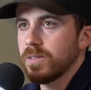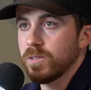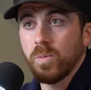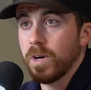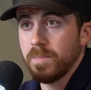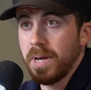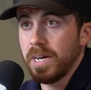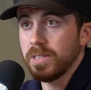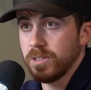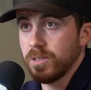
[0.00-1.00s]
Just one
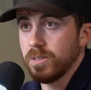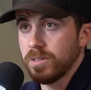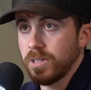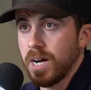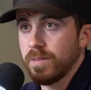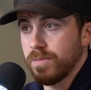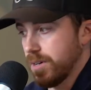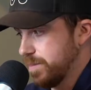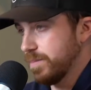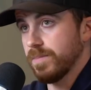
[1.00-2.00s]
page, and you just shot
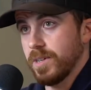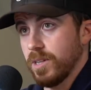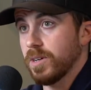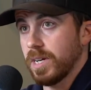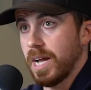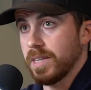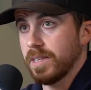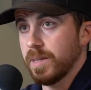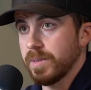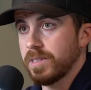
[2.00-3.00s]
from looking at the image?